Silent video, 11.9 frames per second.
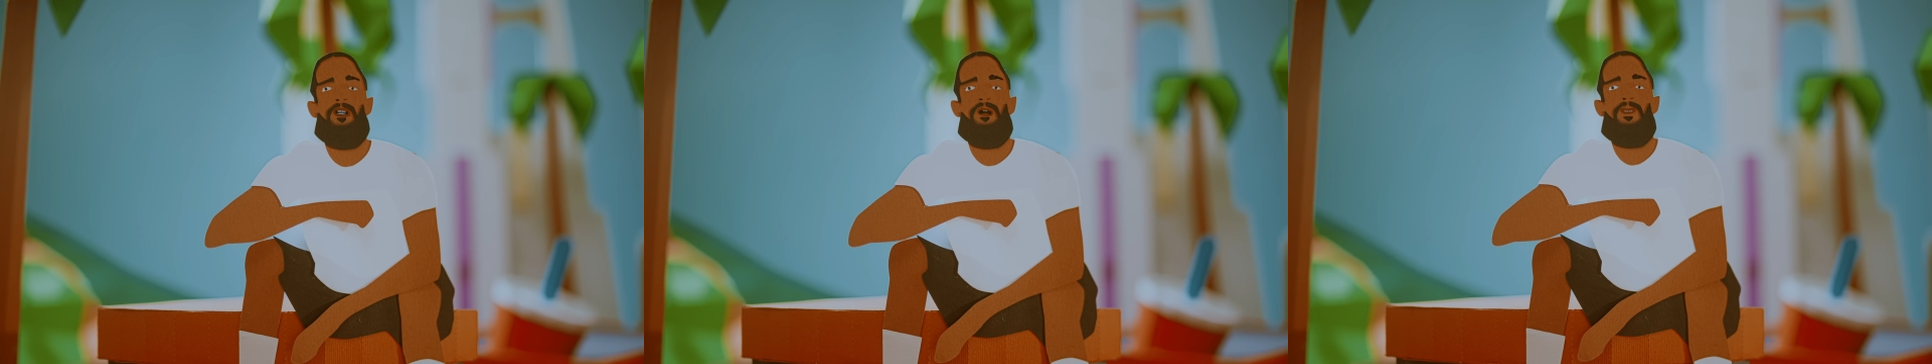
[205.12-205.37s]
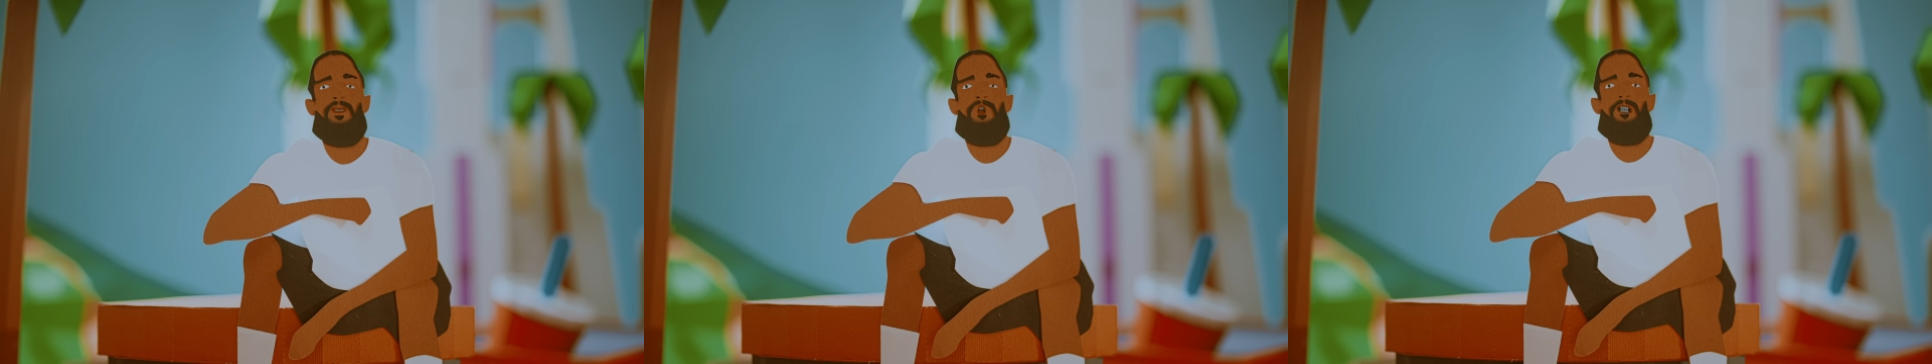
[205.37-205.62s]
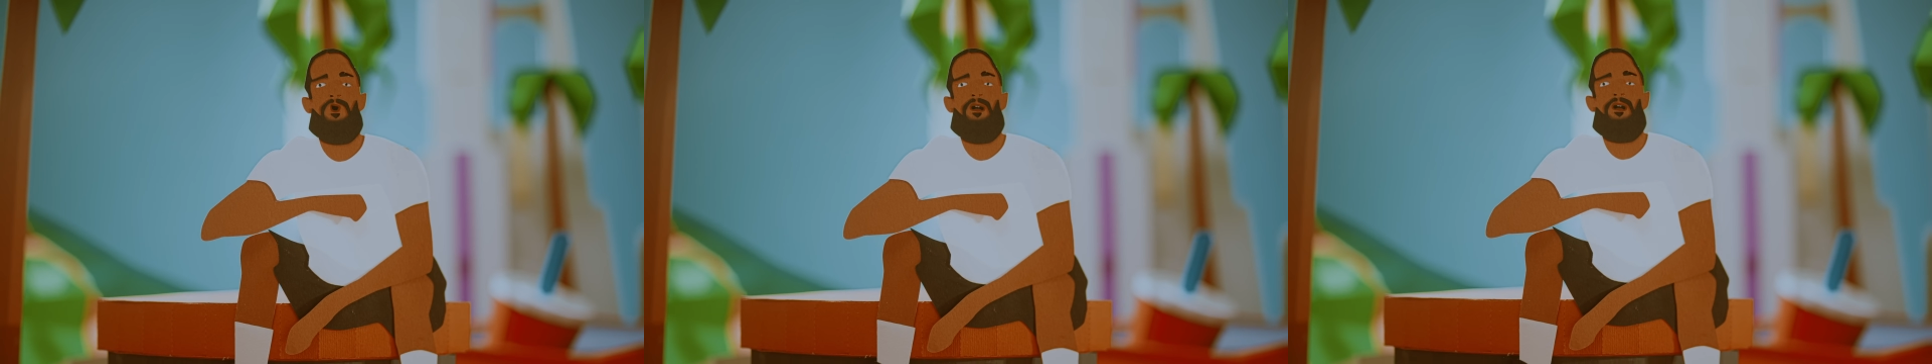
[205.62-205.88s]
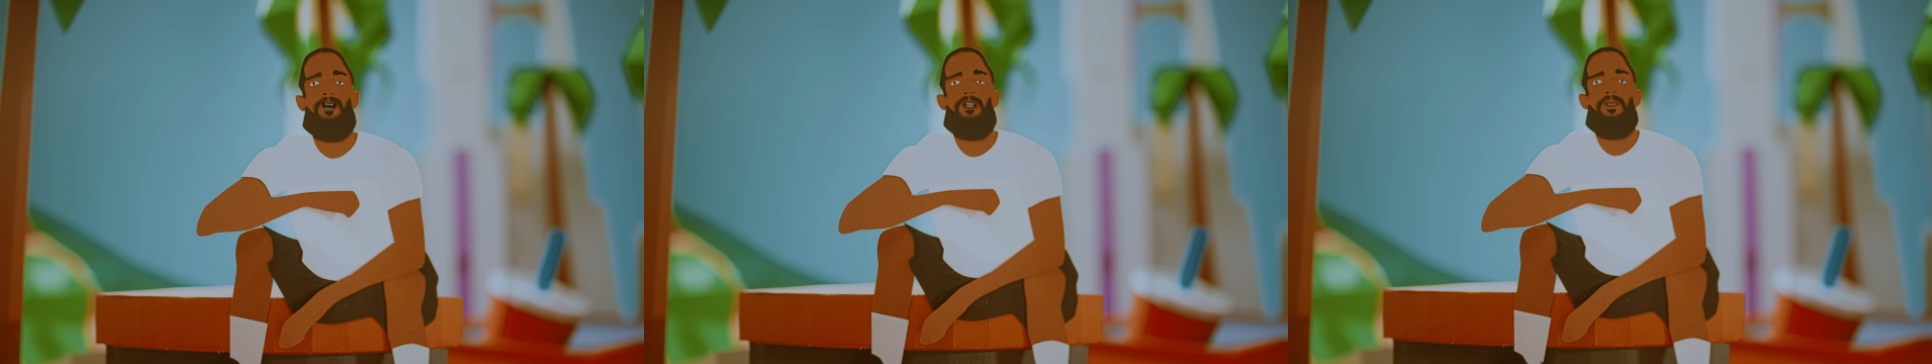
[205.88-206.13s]
bullets got
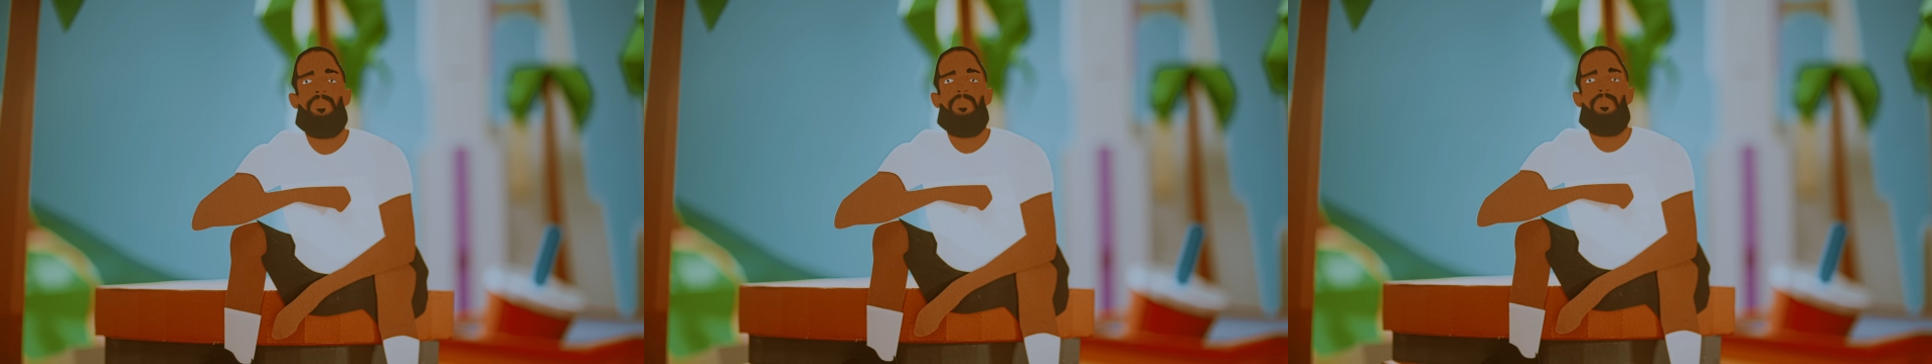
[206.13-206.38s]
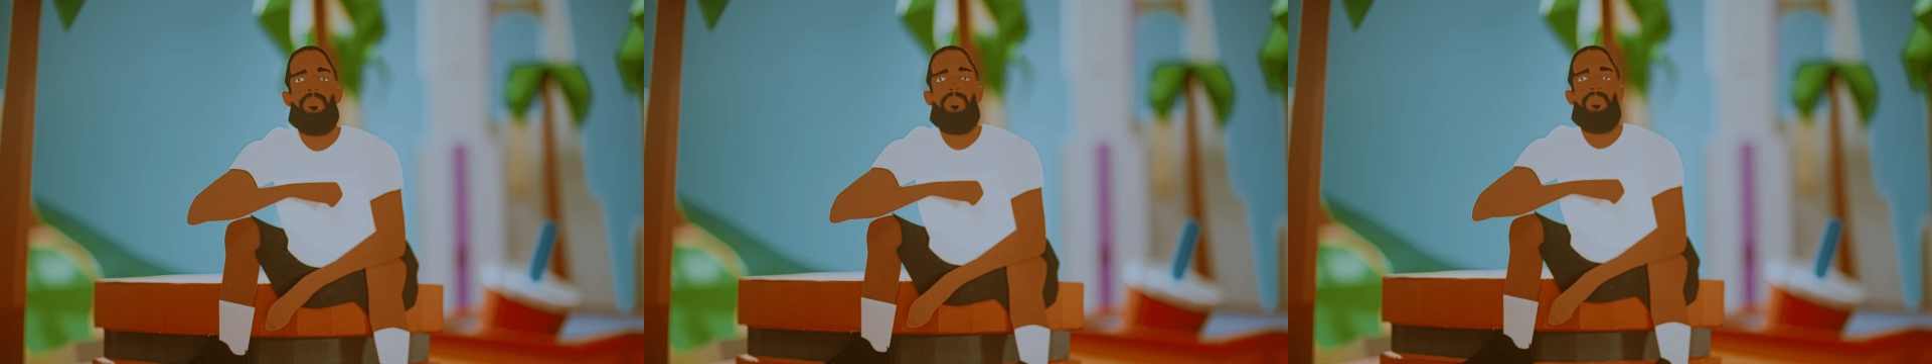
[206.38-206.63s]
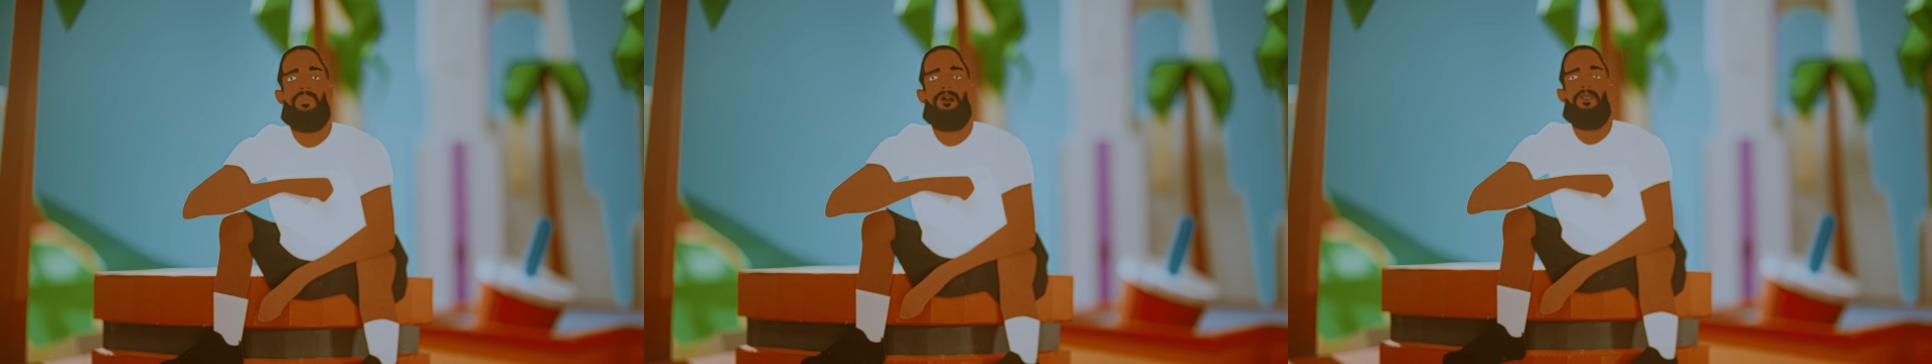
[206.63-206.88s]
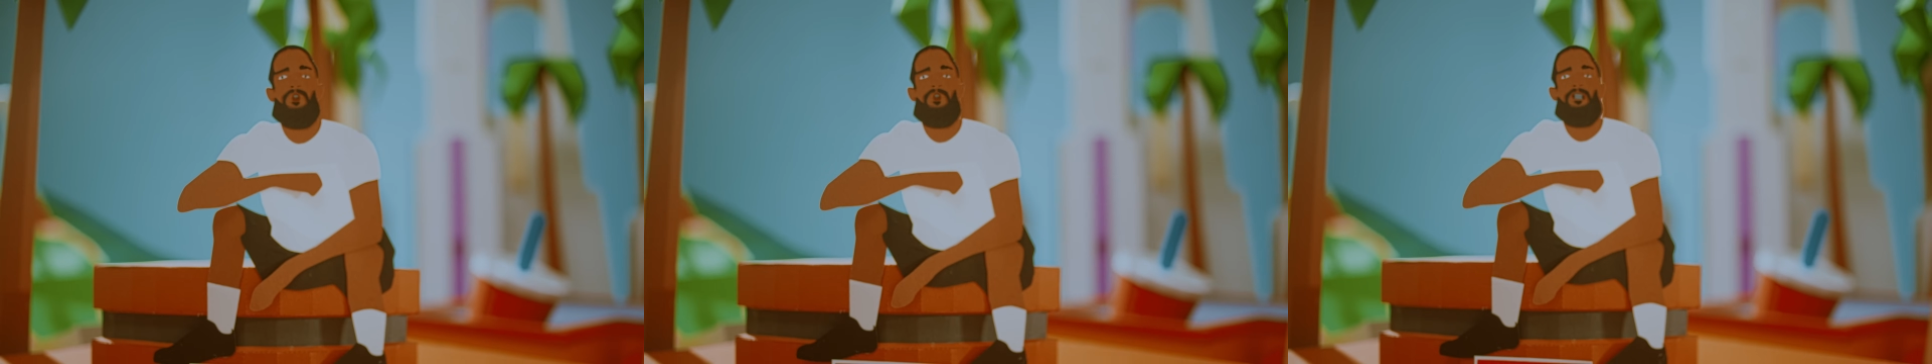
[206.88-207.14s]
no names.
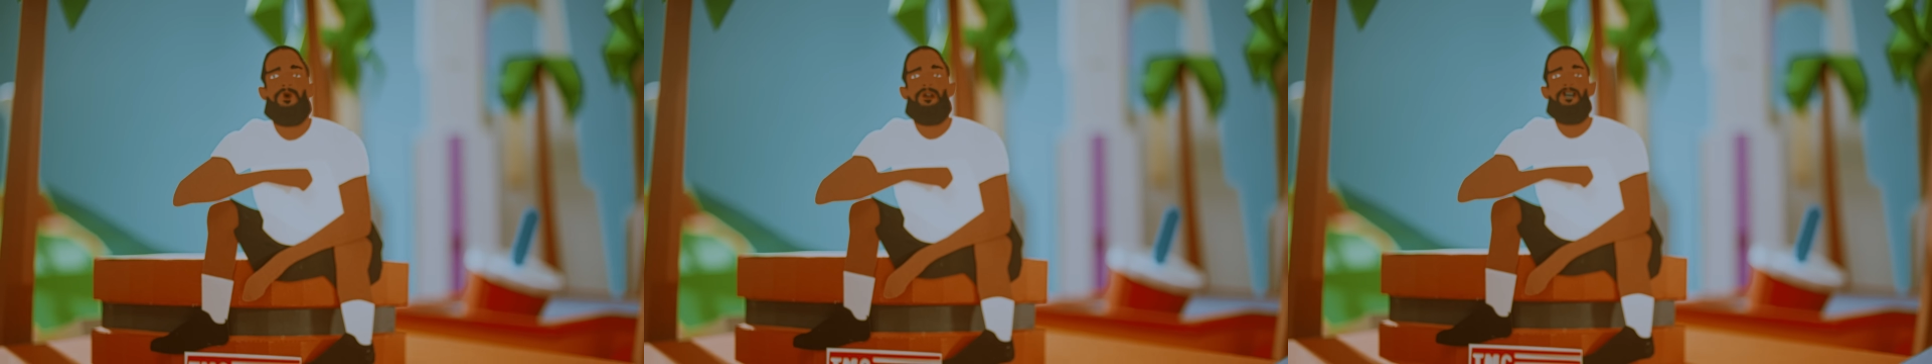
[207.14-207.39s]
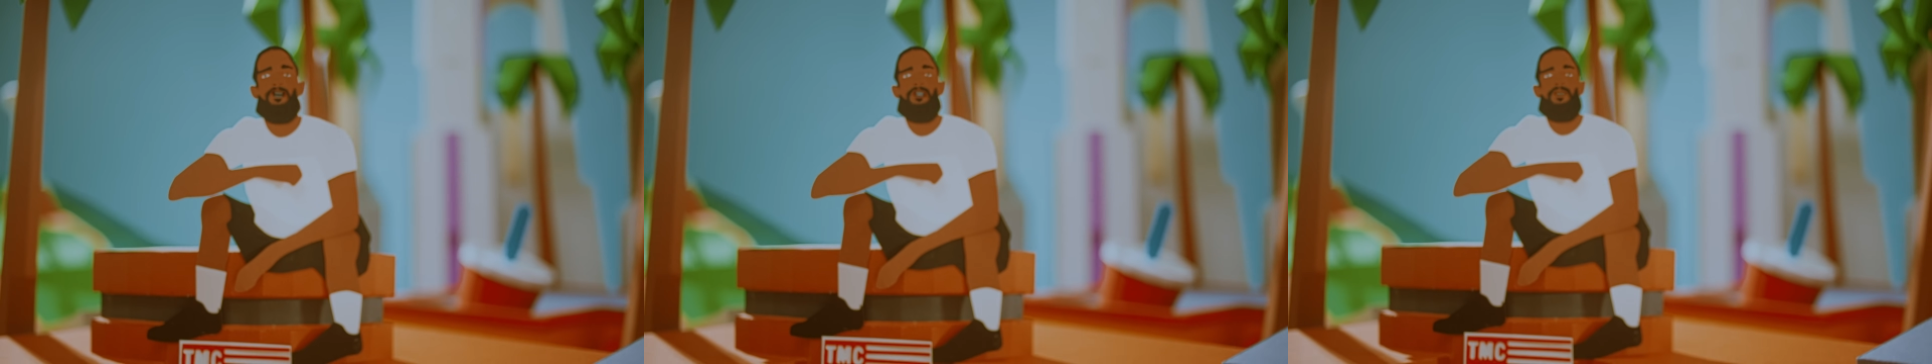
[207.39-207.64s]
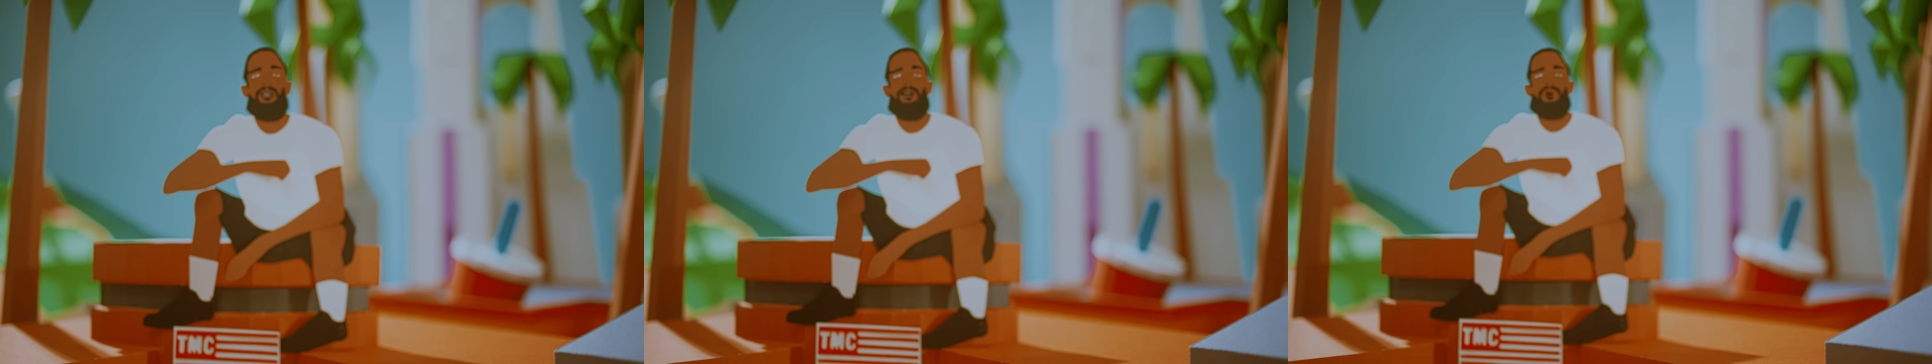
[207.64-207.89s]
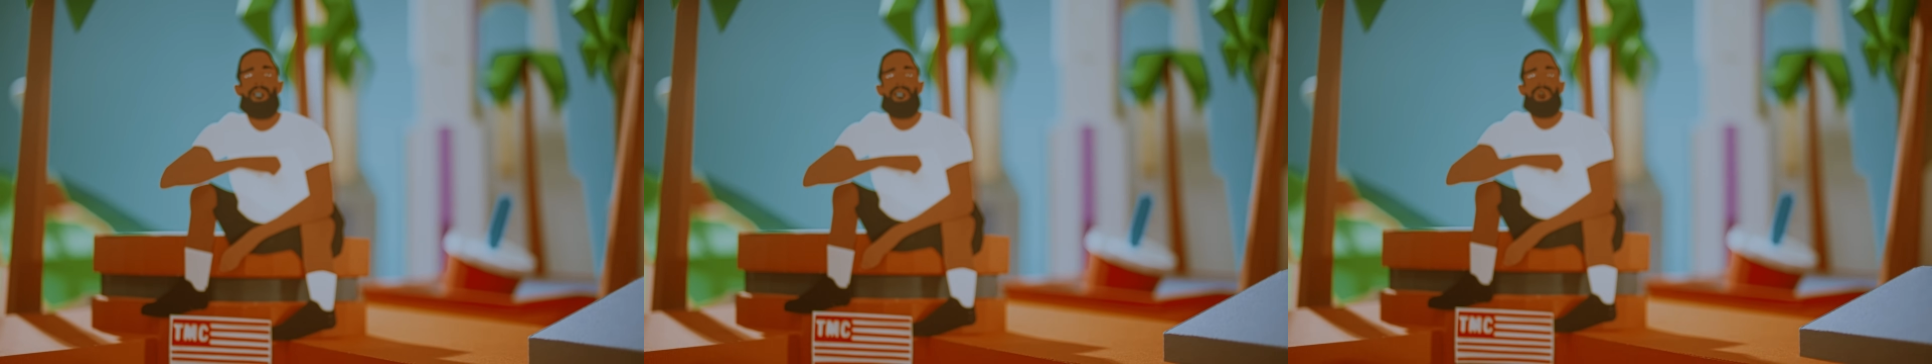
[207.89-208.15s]
Nigga, we as charismatic on